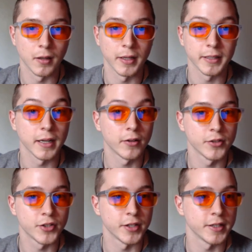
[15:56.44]
uh,
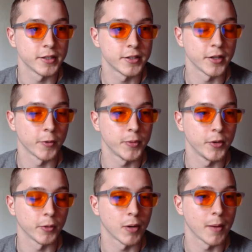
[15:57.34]
acknowledged its
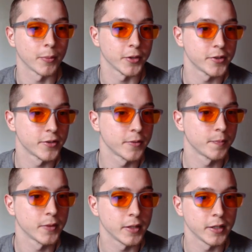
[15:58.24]
therapeutic properties.
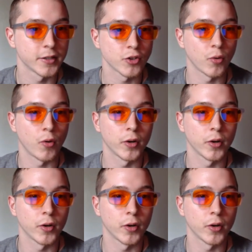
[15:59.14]
The essential